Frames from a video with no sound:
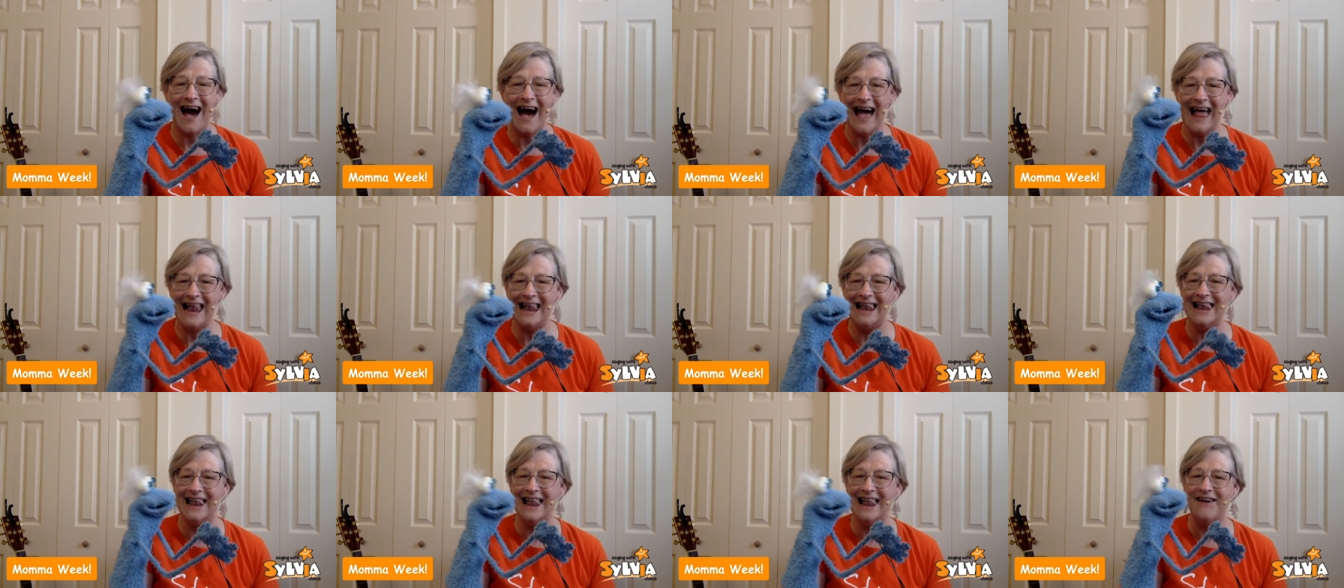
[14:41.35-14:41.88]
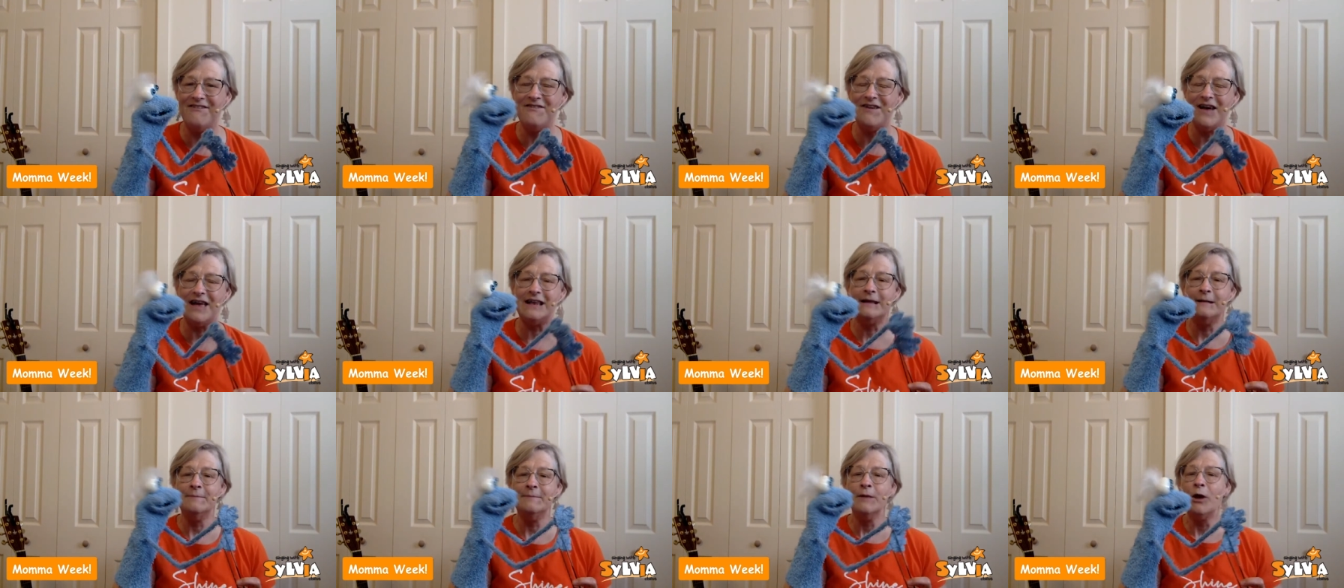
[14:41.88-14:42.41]
I love
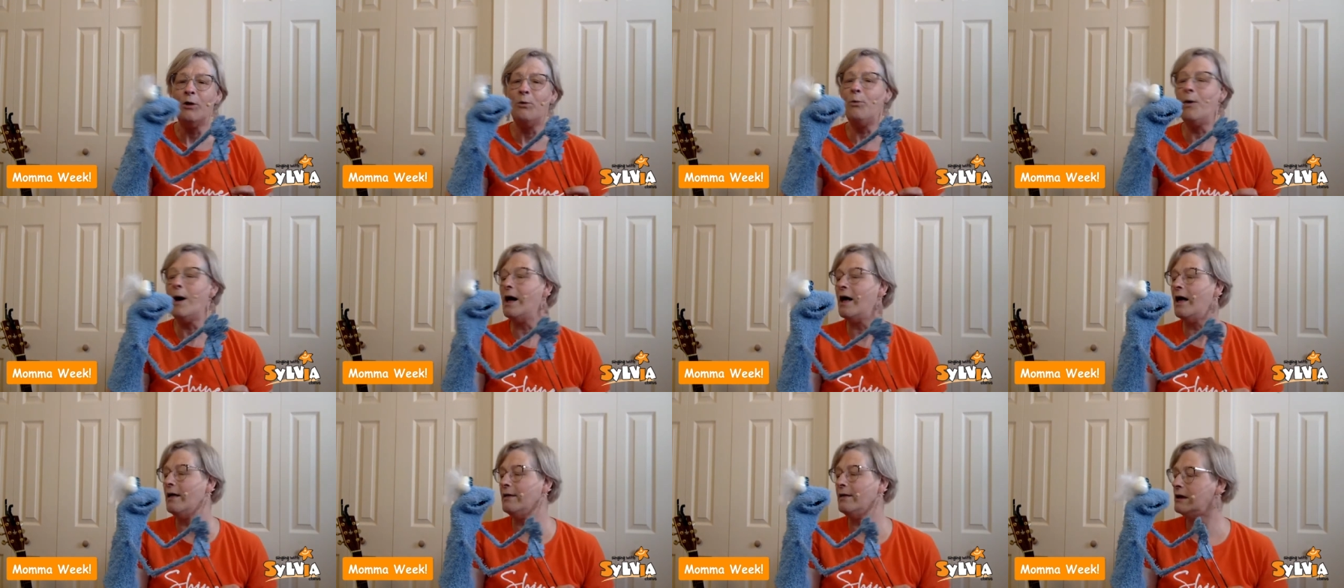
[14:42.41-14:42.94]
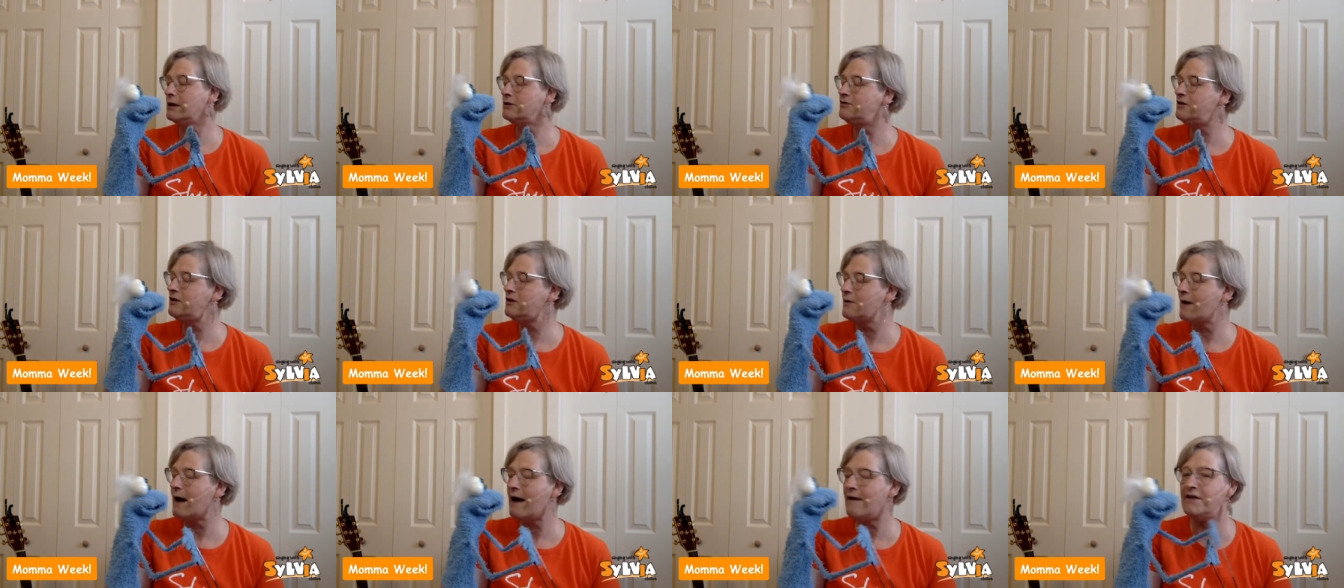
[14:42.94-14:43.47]
it. Well, do
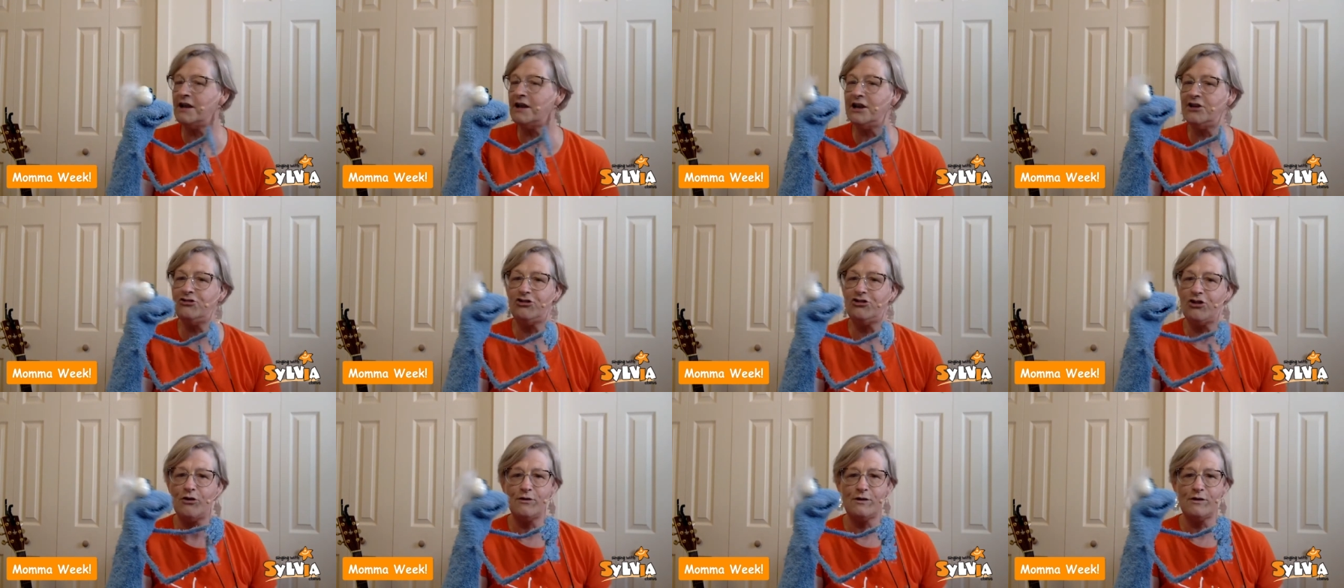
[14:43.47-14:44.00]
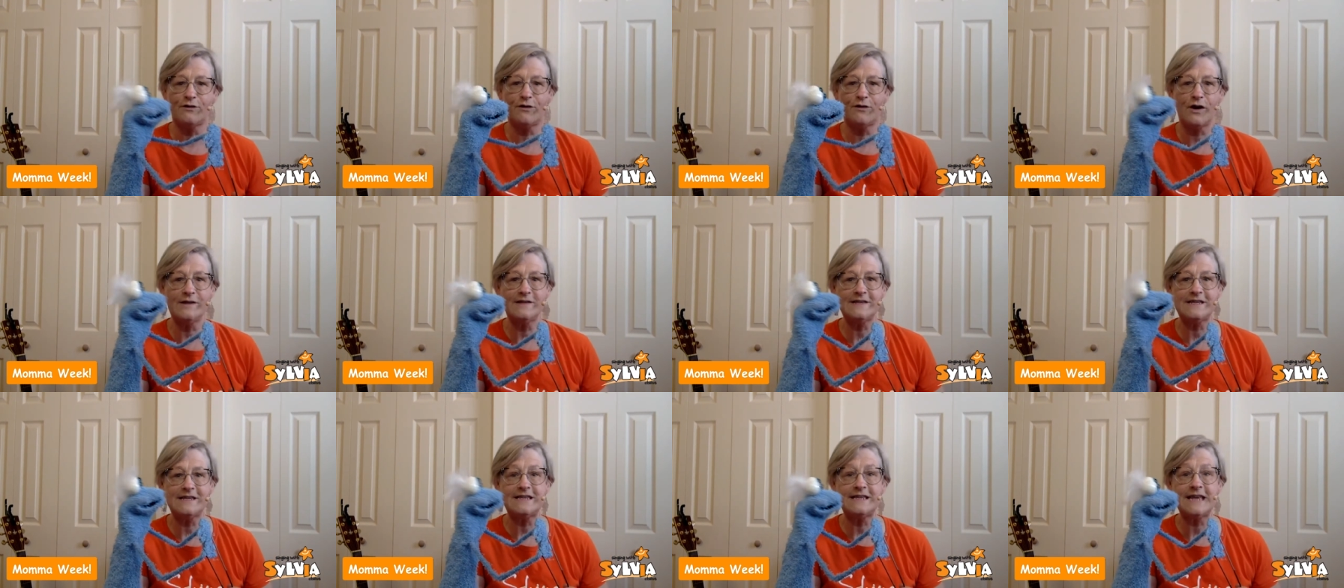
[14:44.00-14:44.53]
you have any jokes for
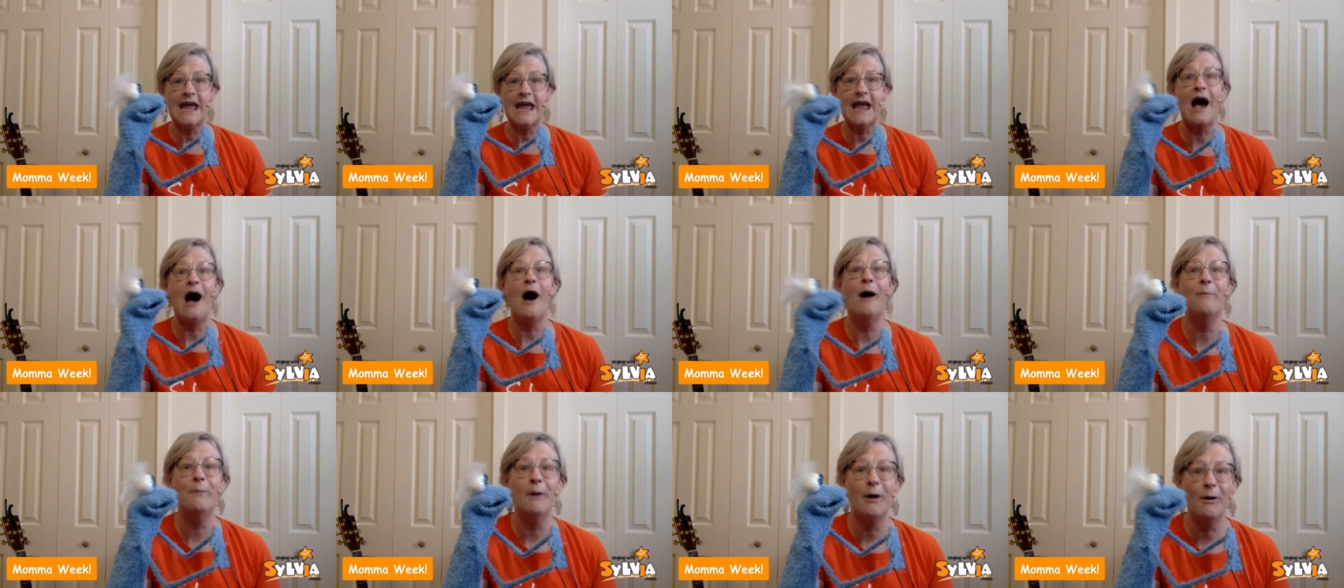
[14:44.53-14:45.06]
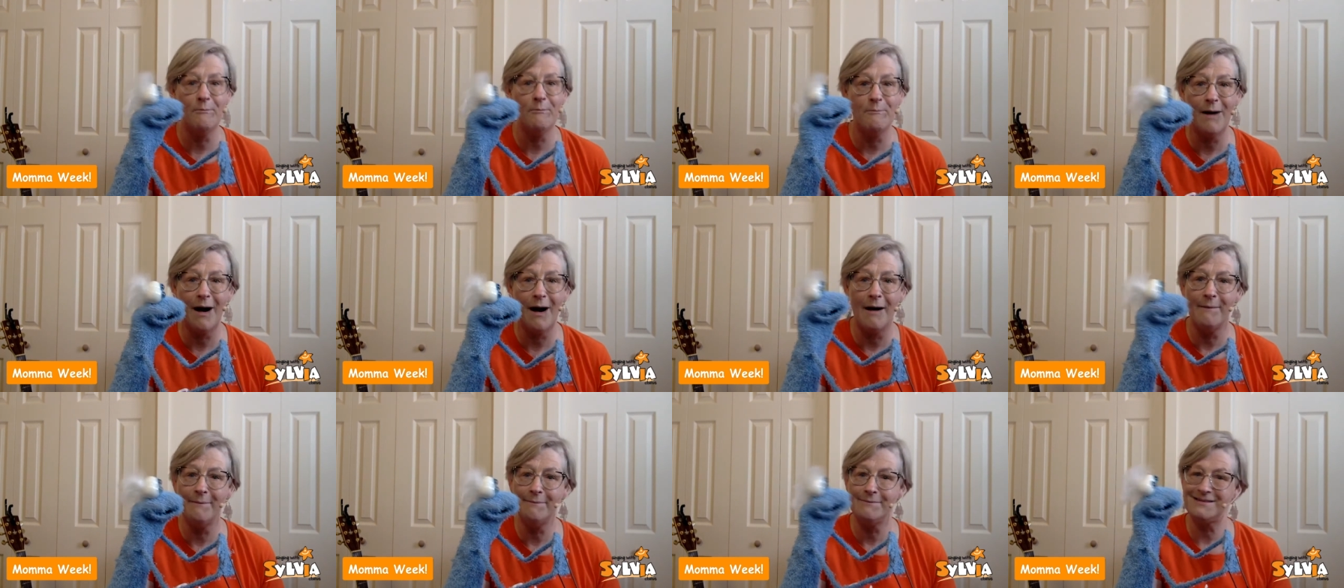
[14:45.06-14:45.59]
us today about
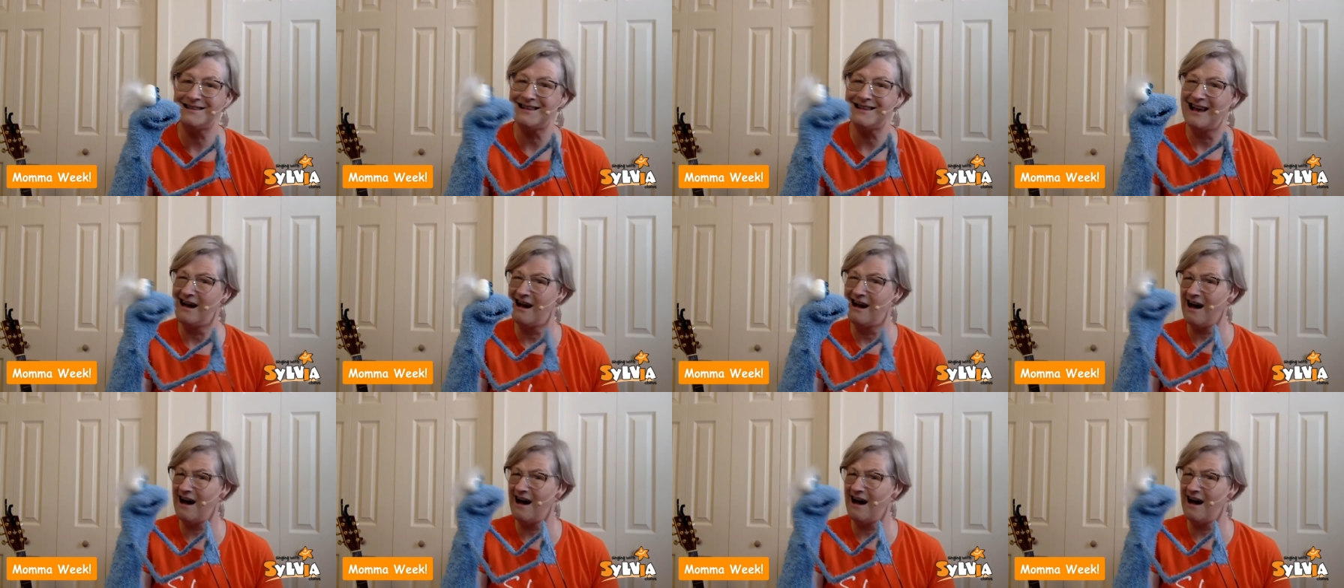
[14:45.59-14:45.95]
mums?